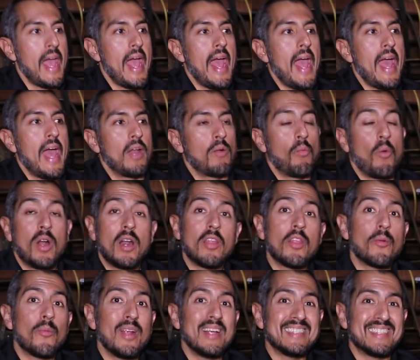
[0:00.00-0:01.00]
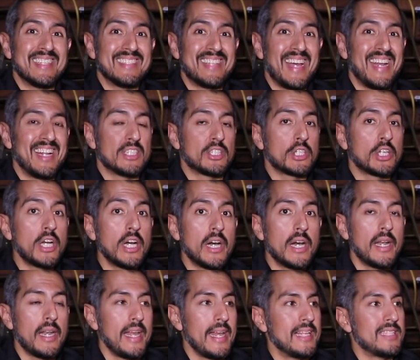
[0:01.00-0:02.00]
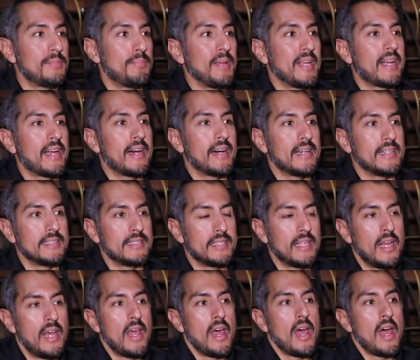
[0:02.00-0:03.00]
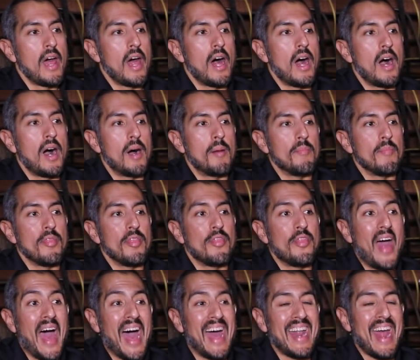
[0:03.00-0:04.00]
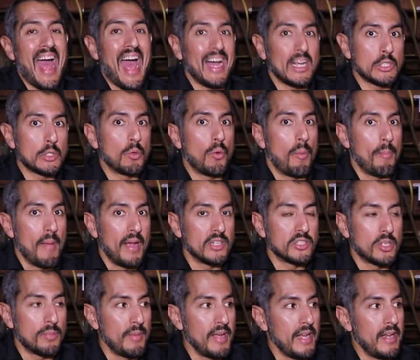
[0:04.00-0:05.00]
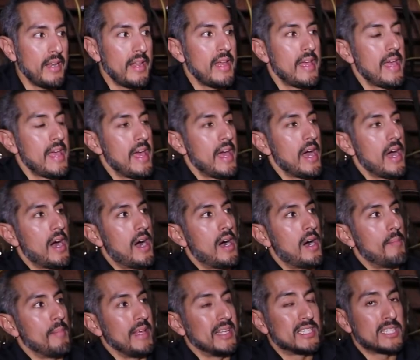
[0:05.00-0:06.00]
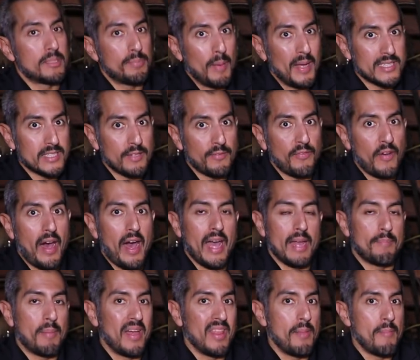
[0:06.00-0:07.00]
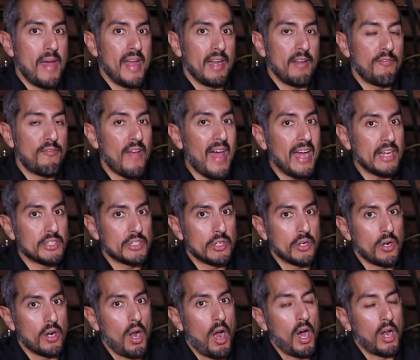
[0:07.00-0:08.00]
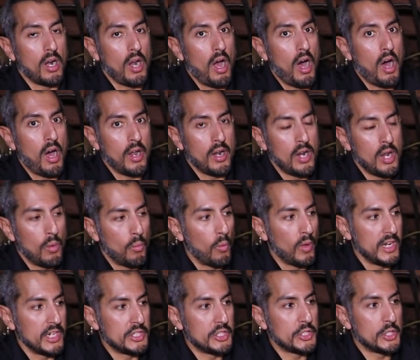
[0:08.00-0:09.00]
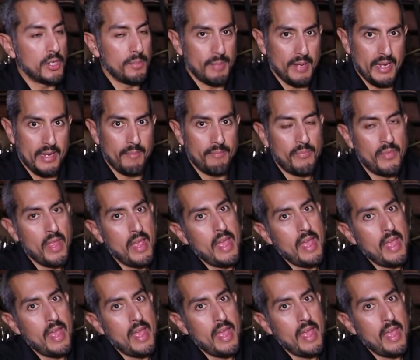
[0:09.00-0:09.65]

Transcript: And one of the reasons that it's good is because um, that actual measurement um, is specified by the manufacturer on, on what it should be.